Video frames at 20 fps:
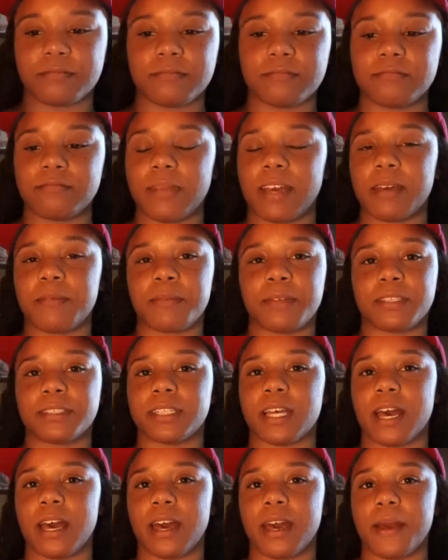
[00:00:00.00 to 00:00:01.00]
it made me
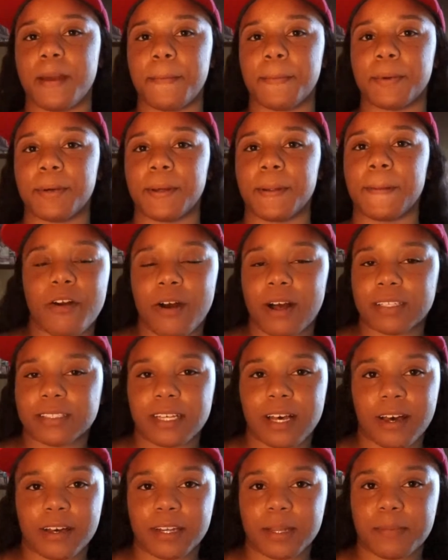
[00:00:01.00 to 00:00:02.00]
sad. But I
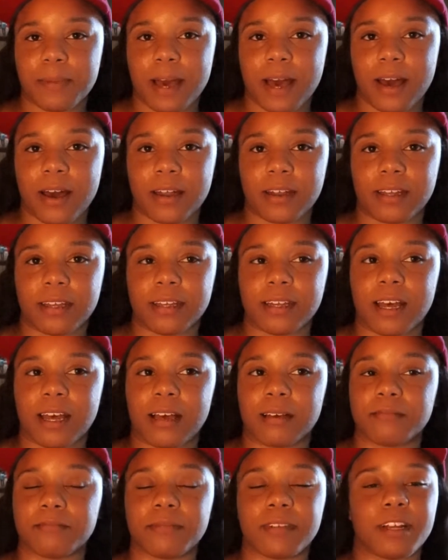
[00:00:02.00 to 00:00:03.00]
talked about it,
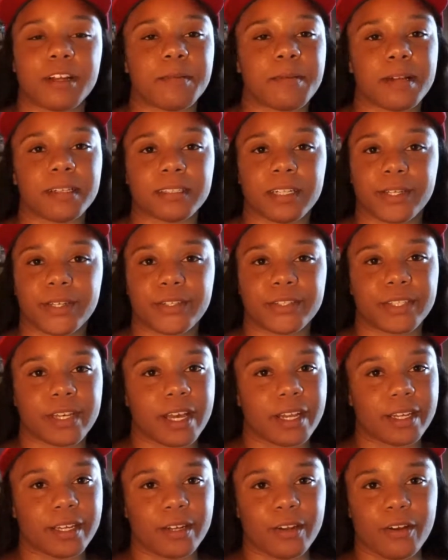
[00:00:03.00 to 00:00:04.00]
and everybody's like, "You just
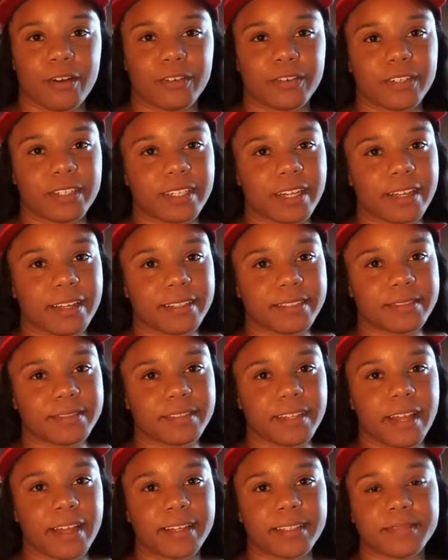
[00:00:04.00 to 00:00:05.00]
gotta get over it now."
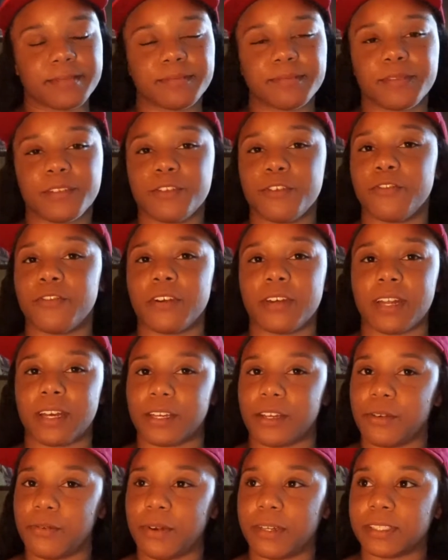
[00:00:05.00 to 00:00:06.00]
Like, you feel
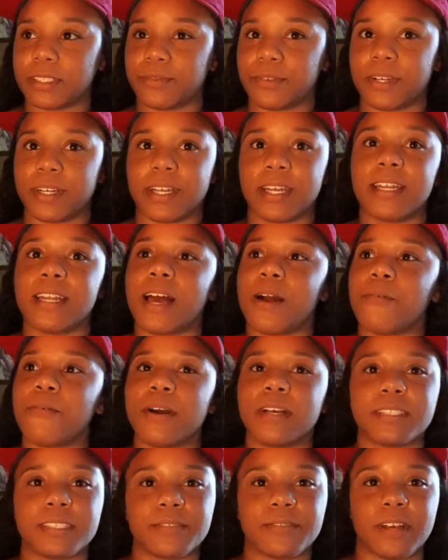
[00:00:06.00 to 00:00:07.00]
like you wasn't ready, and I
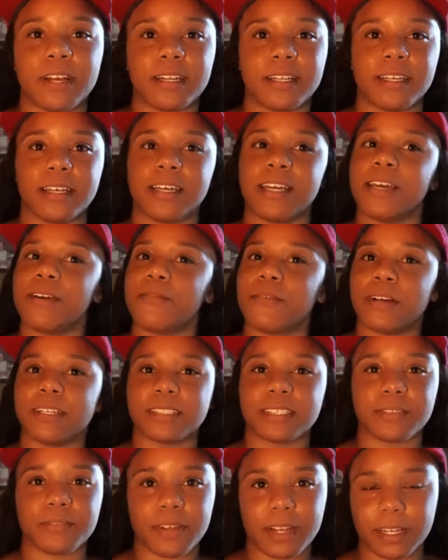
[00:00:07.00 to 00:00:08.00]
wasn't ready, and he
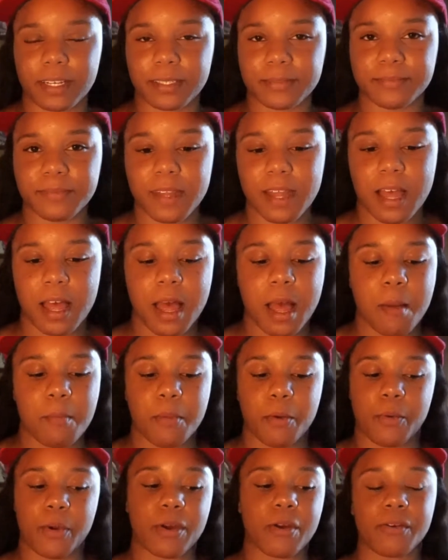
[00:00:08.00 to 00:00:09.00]
wasn't ready.
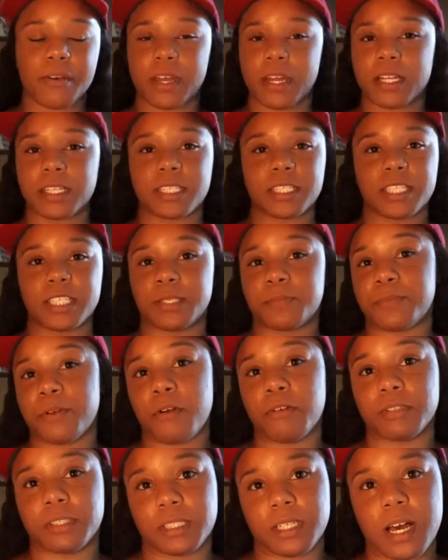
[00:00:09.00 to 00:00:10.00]
But we're gonna get into these
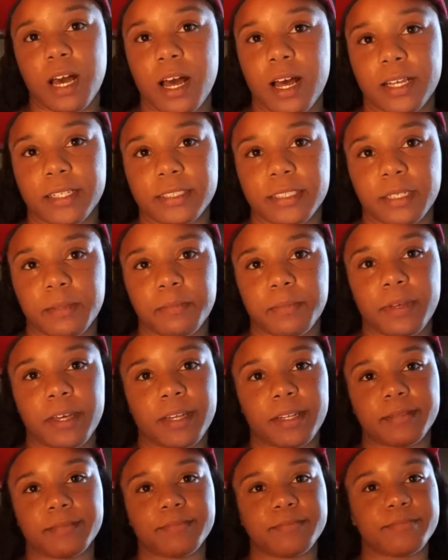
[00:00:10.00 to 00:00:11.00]
pros and cons in a
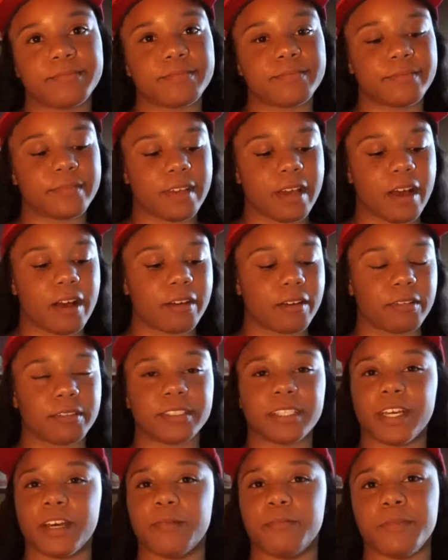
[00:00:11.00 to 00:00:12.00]
minute. Y'all gonna
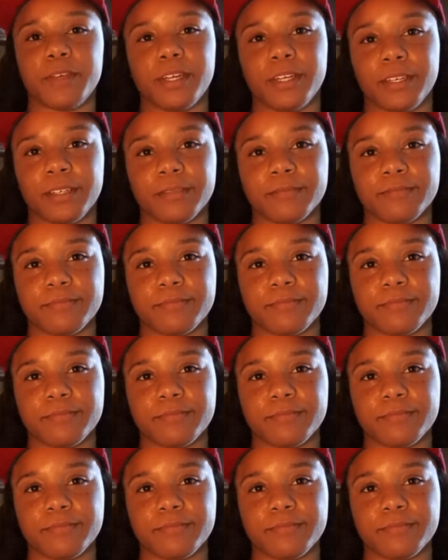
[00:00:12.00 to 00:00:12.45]
tell me